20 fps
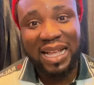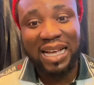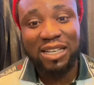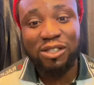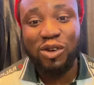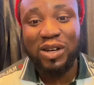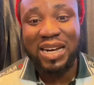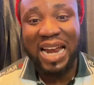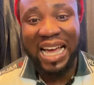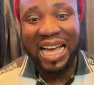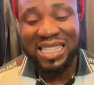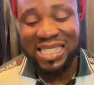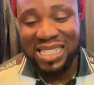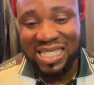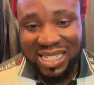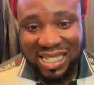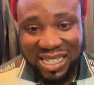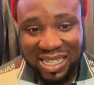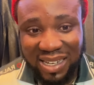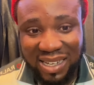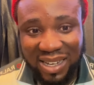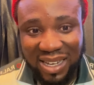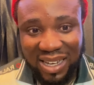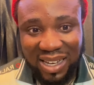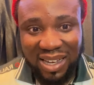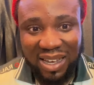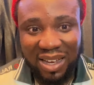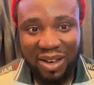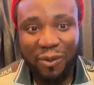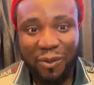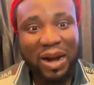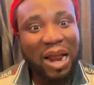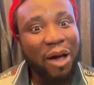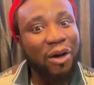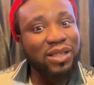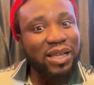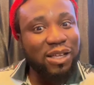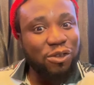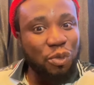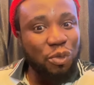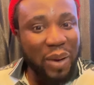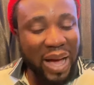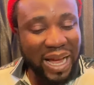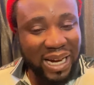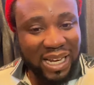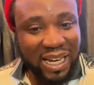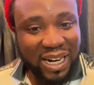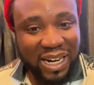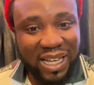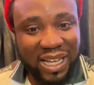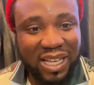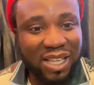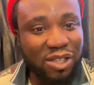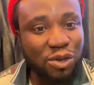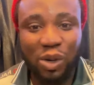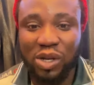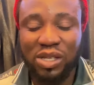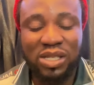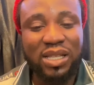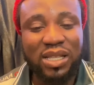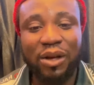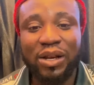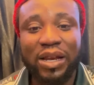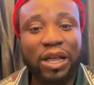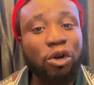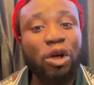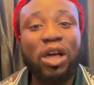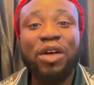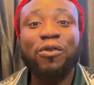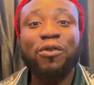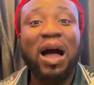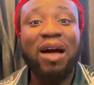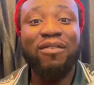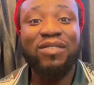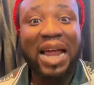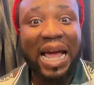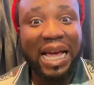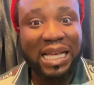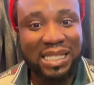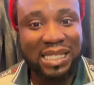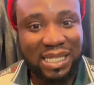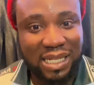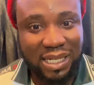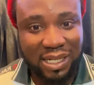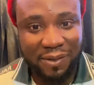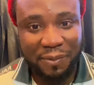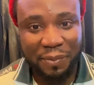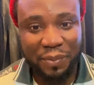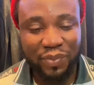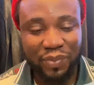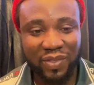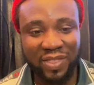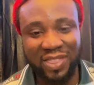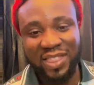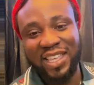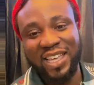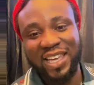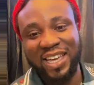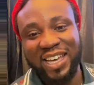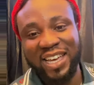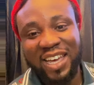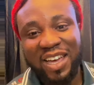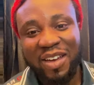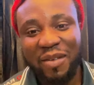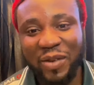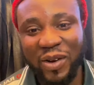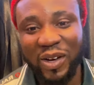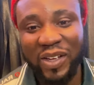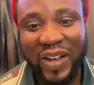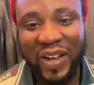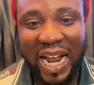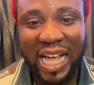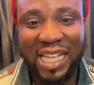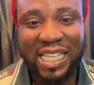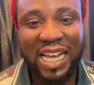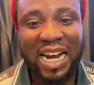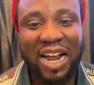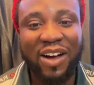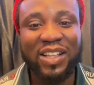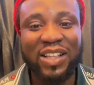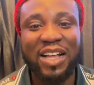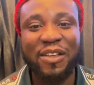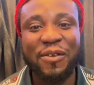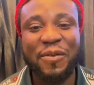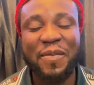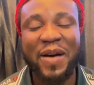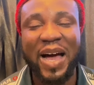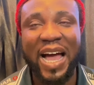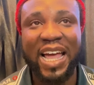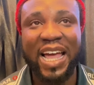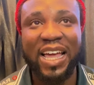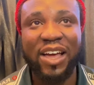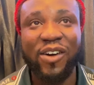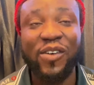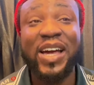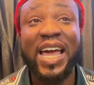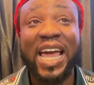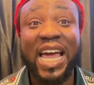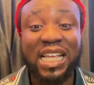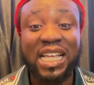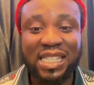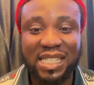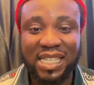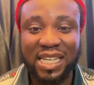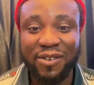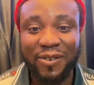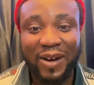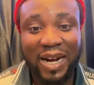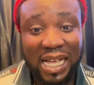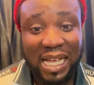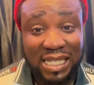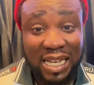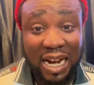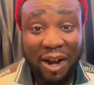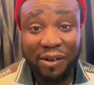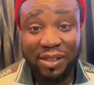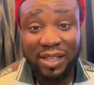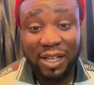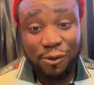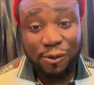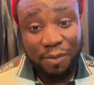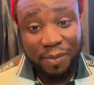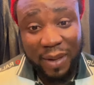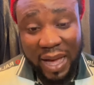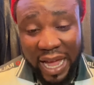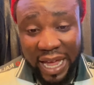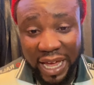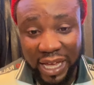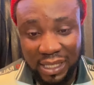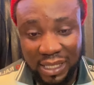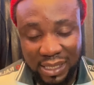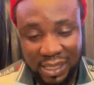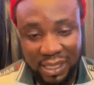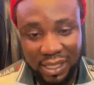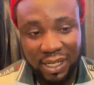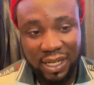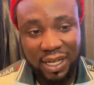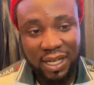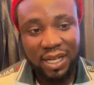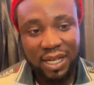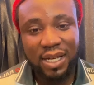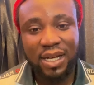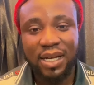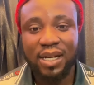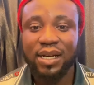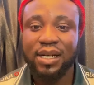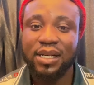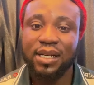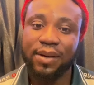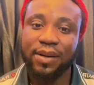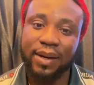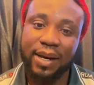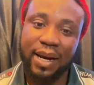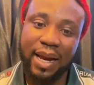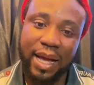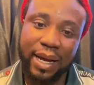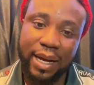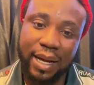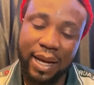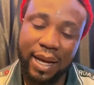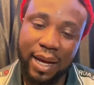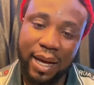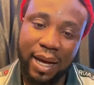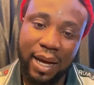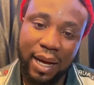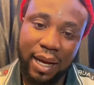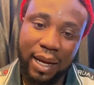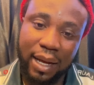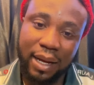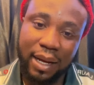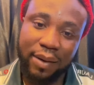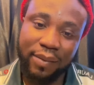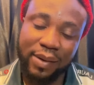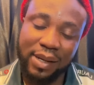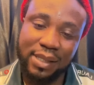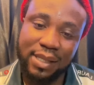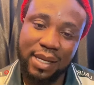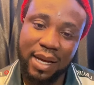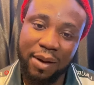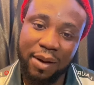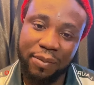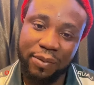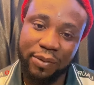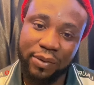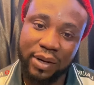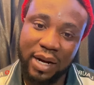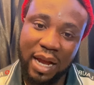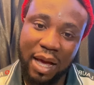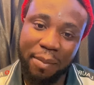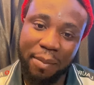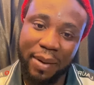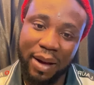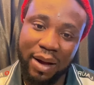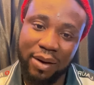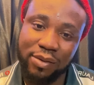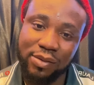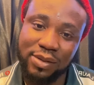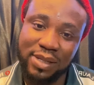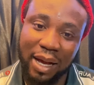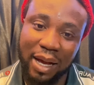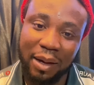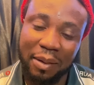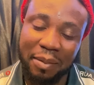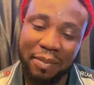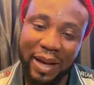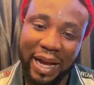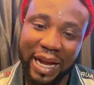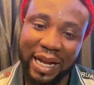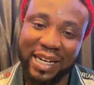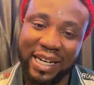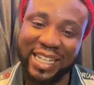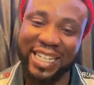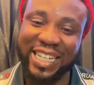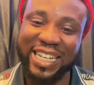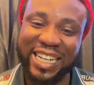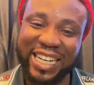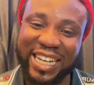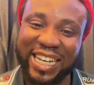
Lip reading: I saw 19. When I wanted to buy the ring, it was they don't even have 19. Because when I said I wanted to buy 18. When I said I wanted to buy 18, they were like, waiting happen. Now bangles are on buying.